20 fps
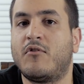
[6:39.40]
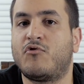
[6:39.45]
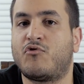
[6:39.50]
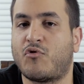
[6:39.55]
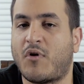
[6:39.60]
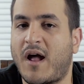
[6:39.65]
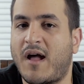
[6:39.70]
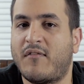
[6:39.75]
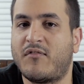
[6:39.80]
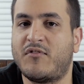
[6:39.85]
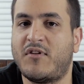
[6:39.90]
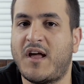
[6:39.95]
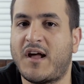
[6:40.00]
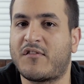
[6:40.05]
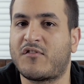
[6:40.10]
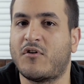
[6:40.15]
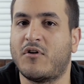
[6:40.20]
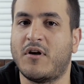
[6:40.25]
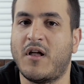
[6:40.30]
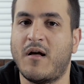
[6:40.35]
Draft
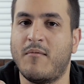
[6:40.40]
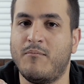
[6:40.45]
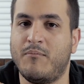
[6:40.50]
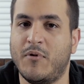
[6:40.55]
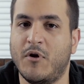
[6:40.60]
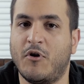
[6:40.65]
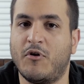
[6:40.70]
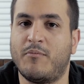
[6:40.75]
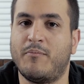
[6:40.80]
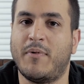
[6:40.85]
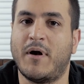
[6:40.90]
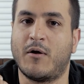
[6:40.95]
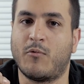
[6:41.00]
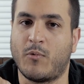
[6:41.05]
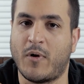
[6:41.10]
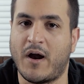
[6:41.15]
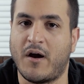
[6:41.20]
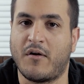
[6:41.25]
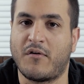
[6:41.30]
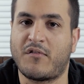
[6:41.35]
decks are not built by
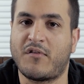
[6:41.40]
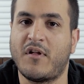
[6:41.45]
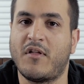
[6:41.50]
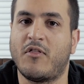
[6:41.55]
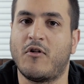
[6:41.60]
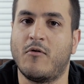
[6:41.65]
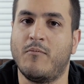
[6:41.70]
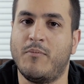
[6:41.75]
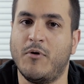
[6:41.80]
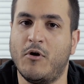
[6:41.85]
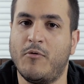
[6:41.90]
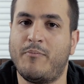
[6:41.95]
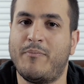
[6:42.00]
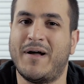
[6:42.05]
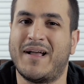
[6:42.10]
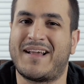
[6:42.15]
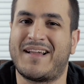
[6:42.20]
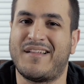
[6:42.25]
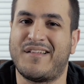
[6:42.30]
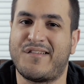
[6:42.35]
rares. They're built
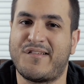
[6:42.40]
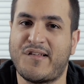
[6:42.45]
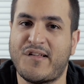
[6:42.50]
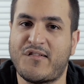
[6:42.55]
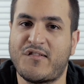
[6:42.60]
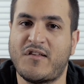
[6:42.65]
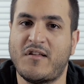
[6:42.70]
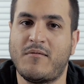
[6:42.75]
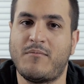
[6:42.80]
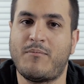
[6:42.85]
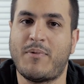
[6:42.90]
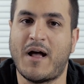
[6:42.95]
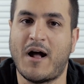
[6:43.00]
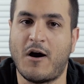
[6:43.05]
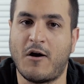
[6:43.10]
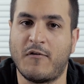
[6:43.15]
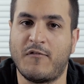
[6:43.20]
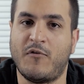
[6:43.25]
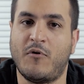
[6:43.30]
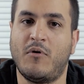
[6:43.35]
by consistent,
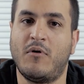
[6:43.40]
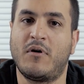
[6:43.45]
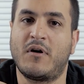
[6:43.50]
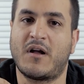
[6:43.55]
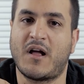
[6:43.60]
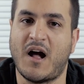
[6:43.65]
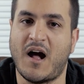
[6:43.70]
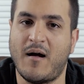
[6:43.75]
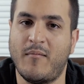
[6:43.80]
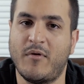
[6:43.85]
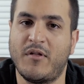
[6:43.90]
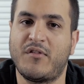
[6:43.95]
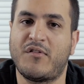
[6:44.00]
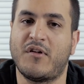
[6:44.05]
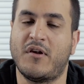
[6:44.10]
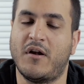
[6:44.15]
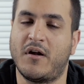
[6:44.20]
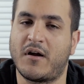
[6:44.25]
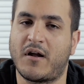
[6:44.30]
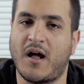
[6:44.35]
powerful commons
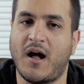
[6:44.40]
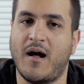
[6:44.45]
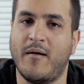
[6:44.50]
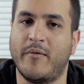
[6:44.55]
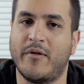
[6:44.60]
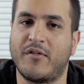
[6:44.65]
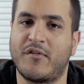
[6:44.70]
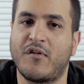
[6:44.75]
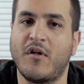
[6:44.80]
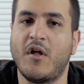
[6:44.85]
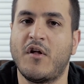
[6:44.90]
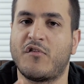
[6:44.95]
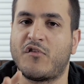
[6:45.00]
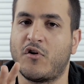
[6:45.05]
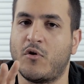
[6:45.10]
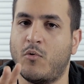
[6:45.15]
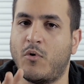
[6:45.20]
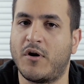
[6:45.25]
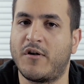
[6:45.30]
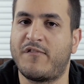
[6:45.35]
and uncommons, so
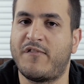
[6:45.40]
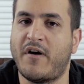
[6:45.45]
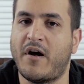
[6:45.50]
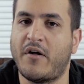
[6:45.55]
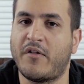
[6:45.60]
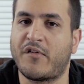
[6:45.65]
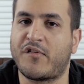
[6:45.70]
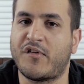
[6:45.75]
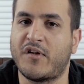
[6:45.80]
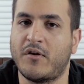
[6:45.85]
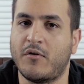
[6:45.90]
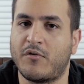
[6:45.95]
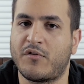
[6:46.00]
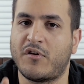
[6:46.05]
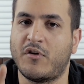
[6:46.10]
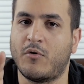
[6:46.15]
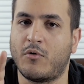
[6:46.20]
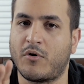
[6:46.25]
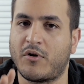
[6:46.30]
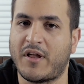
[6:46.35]
you want to follow the signals
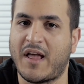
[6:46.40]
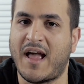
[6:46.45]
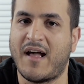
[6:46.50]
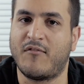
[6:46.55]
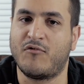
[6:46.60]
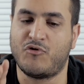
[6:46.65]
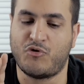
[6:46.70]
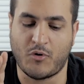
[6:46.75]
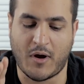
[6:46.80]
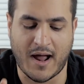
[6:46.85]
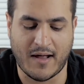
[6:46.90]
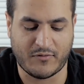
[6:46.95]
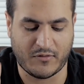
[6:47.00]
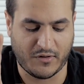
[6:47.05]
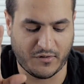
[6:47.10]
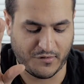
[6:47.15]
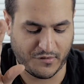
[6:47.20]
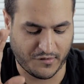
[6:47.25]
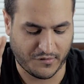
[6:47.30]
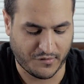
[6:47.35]
in order to have
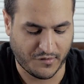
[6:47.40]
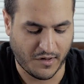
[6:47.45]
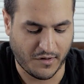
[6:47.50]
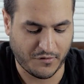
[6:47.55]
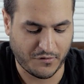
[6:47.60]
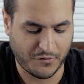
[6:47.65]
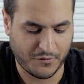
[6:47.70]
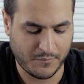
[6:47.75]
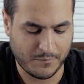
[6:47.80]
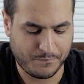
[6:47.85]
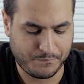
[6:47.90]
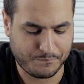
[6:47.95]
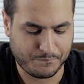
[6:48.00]
draft success.